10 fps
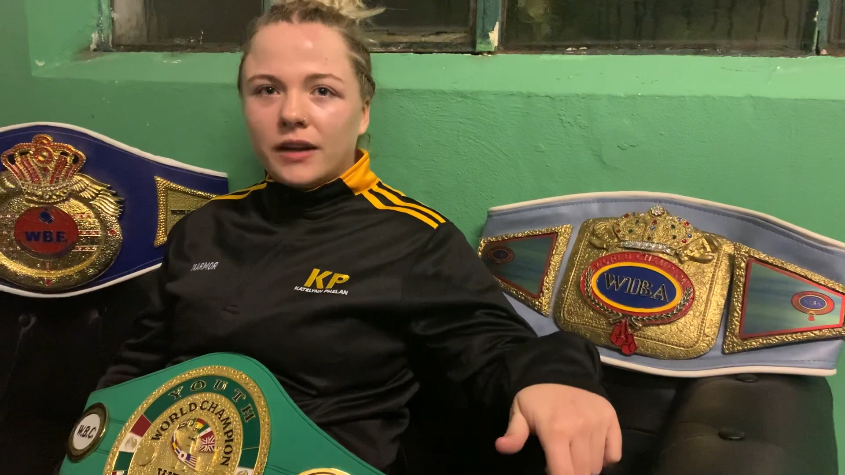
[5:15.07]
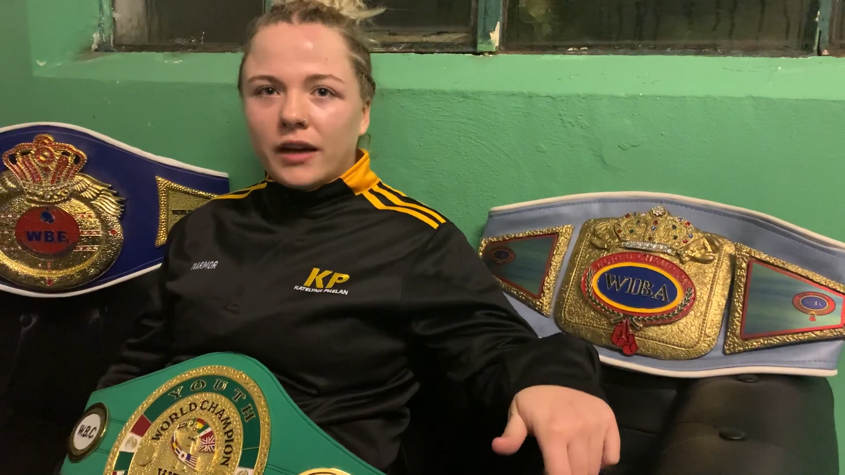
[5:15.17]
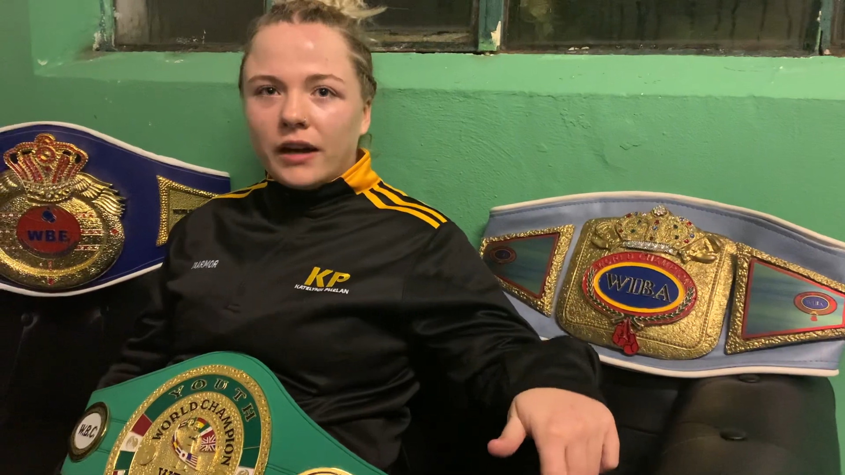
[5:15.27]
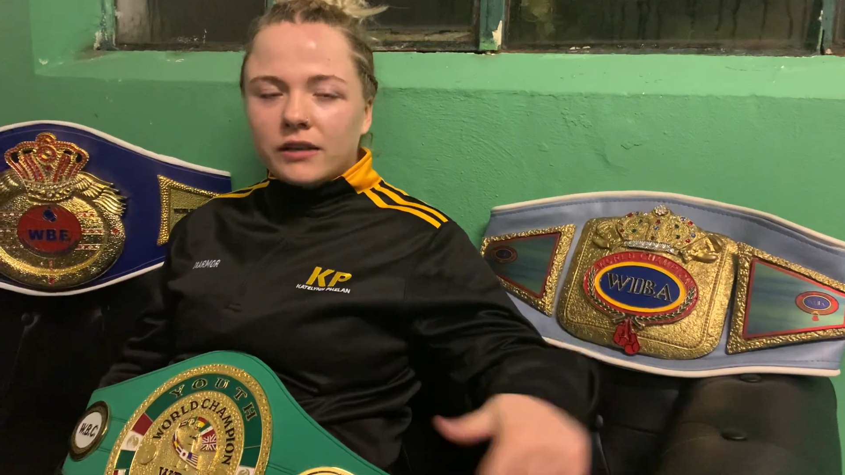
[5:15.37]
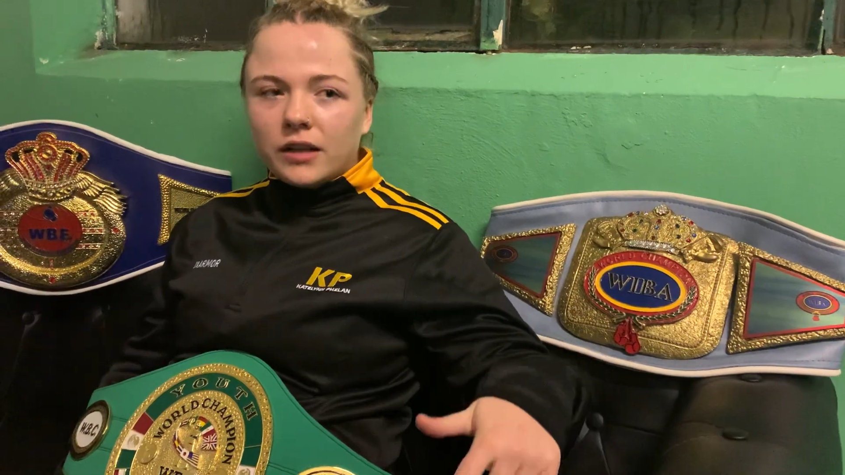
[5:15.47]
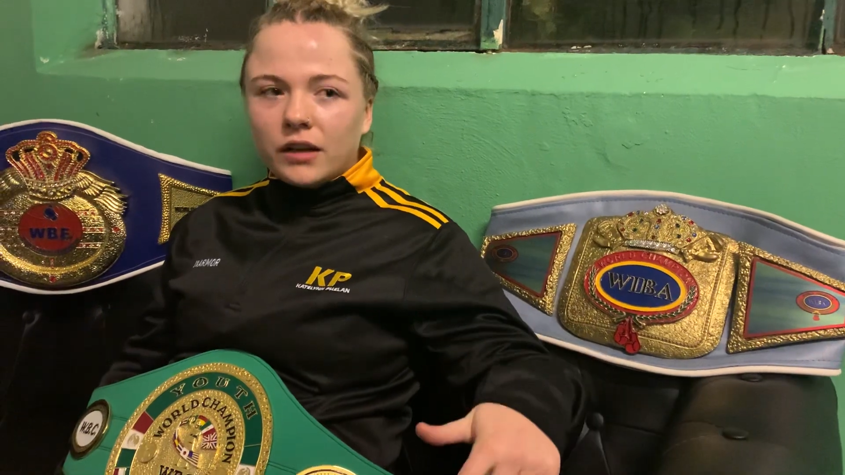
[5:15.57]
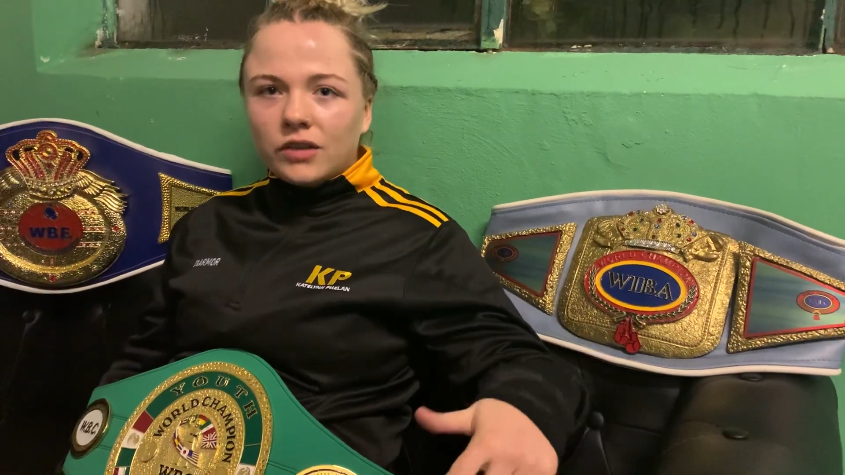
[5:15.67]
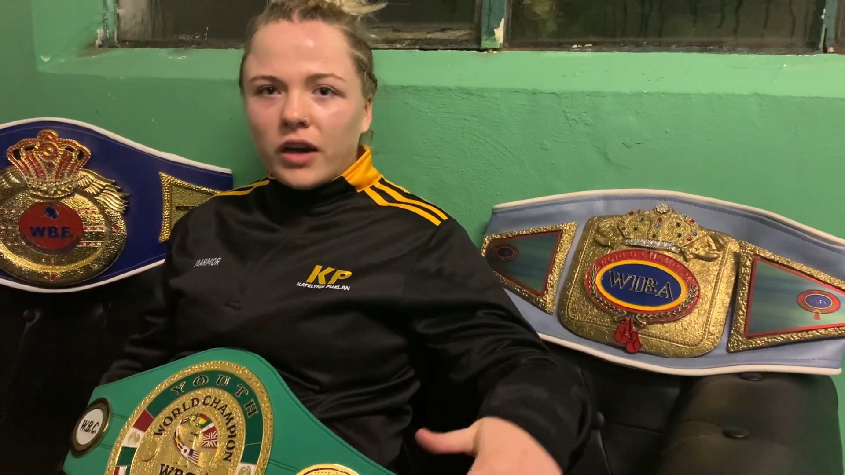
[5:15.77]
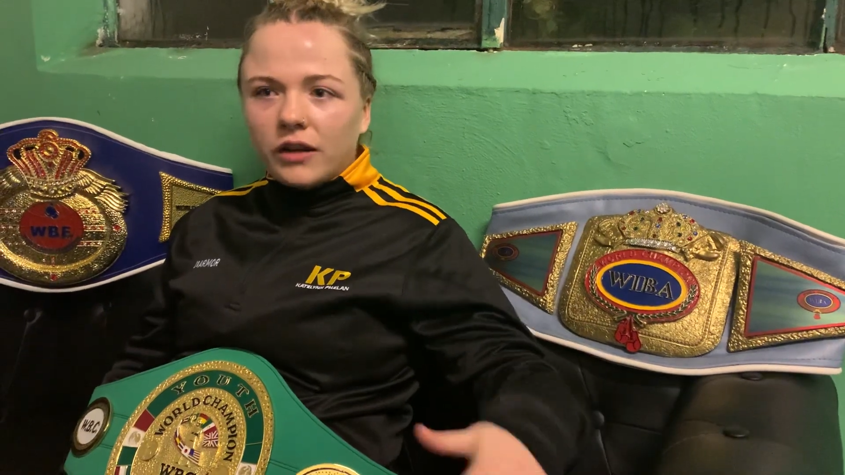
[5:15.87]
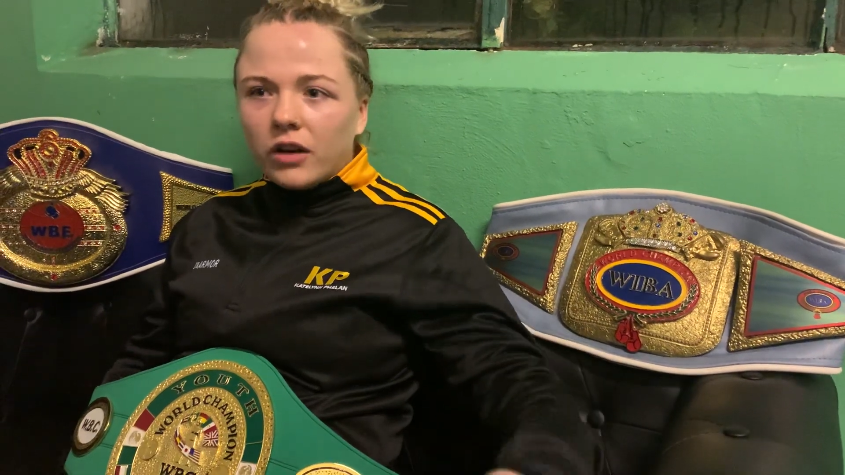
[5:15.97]
and I was like,
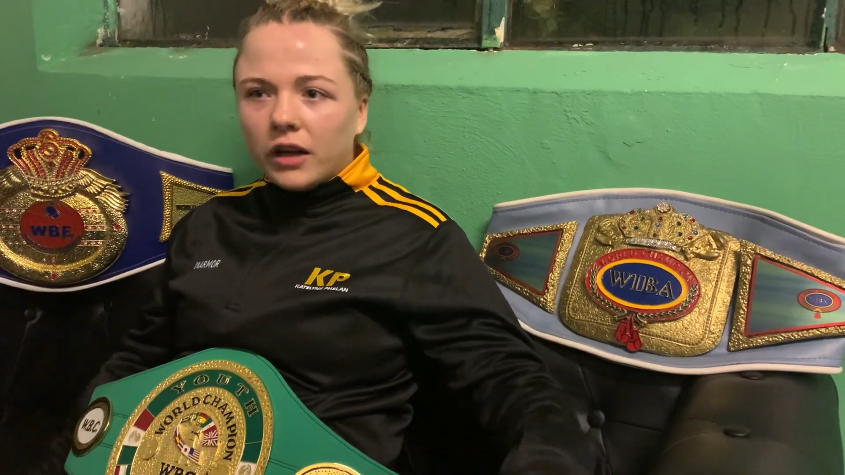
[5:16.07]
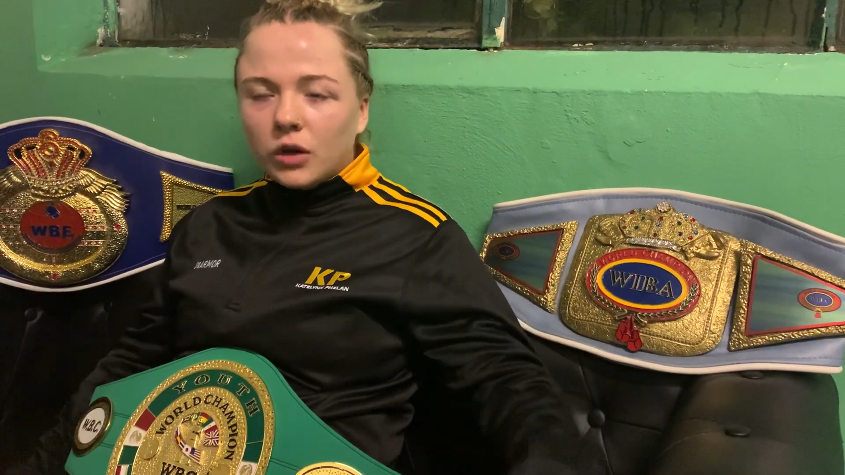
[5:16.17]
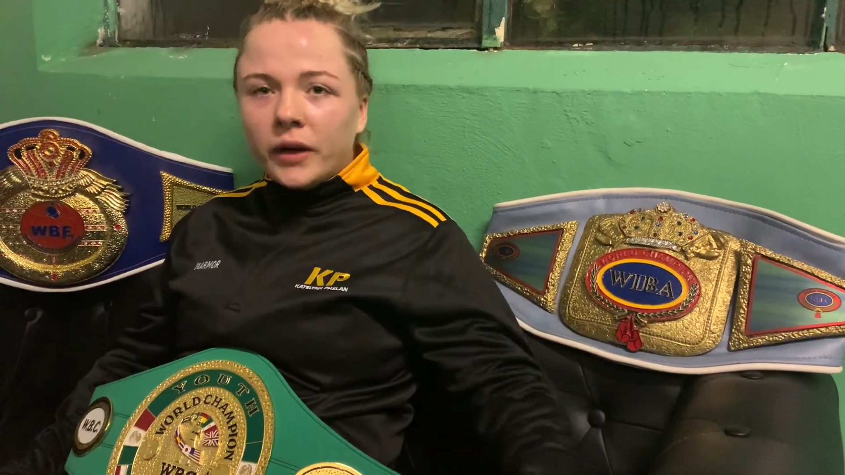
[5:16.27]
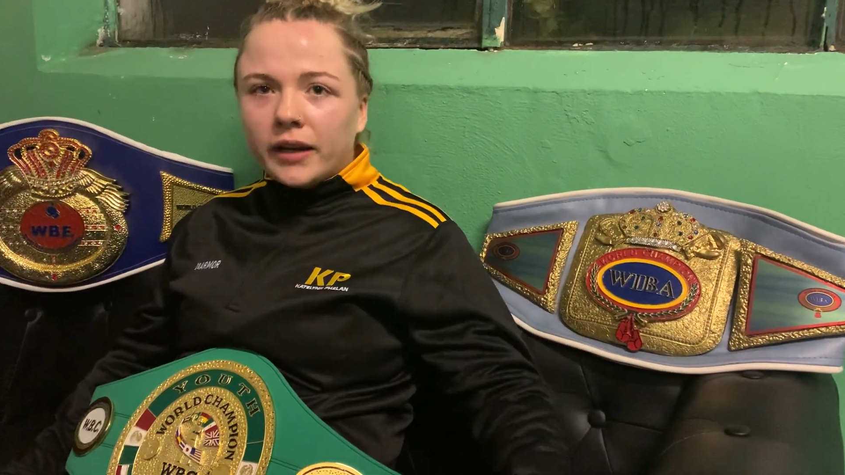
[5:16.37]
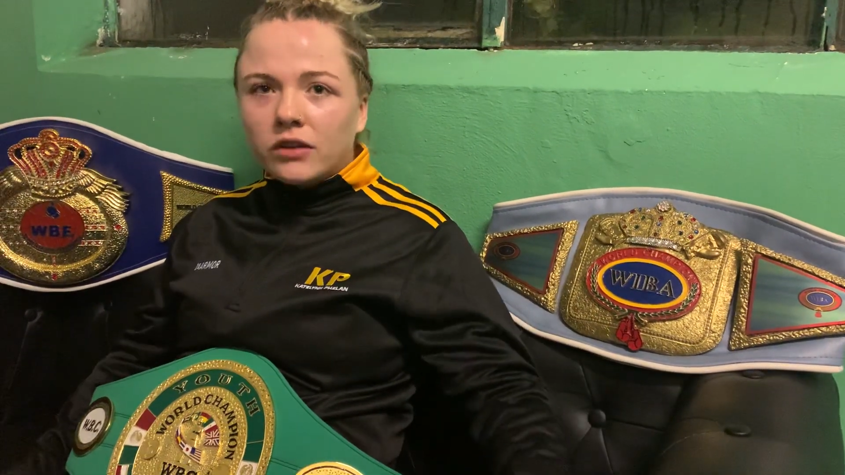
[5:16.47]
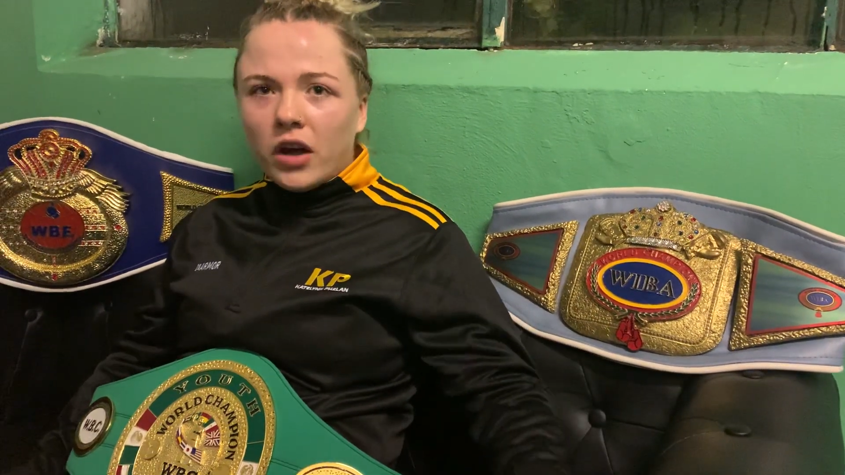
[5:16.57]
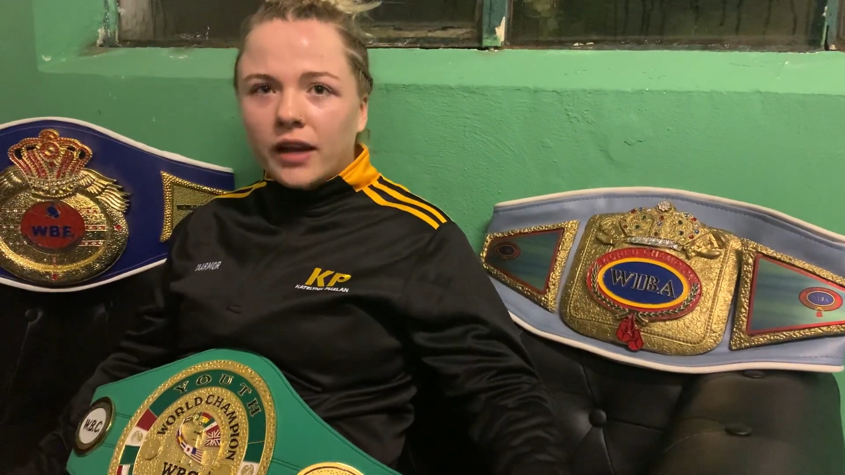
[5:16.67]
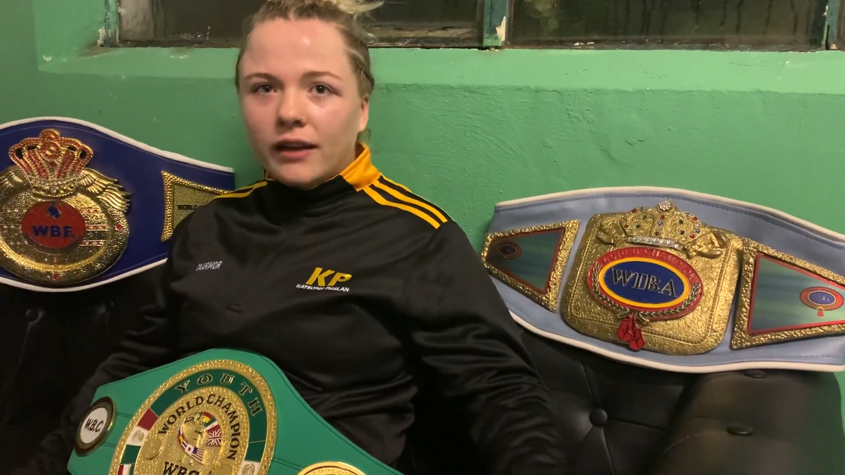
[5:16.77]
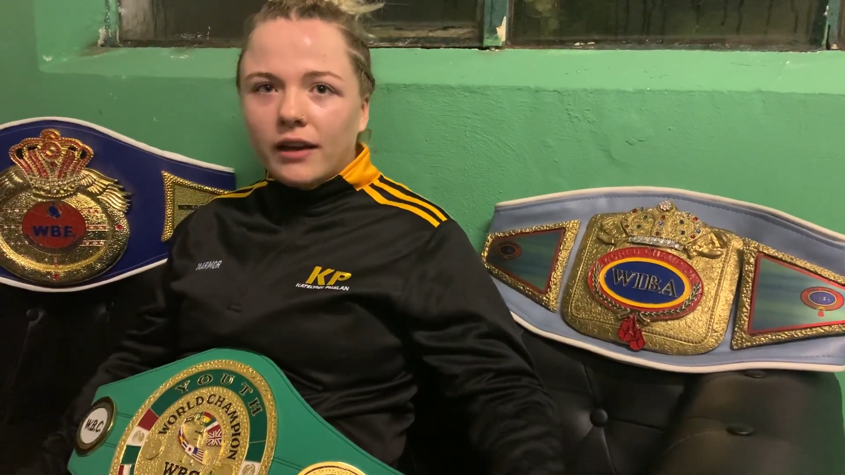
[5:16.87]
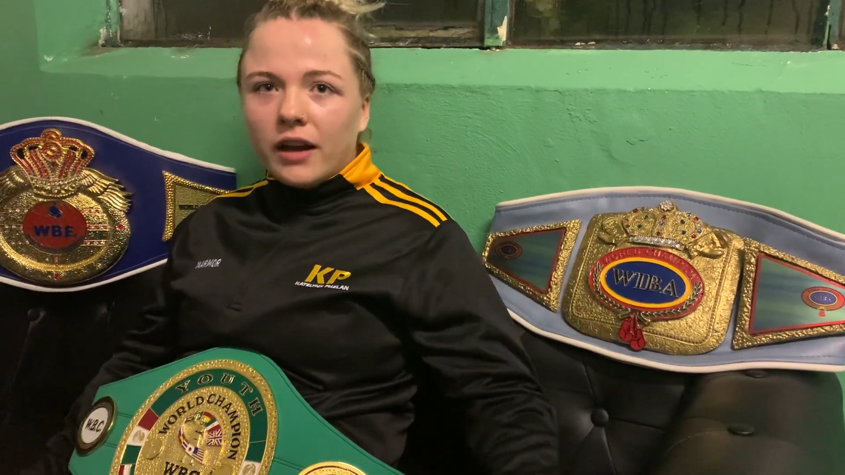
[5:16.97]
Niall, quick, Niall,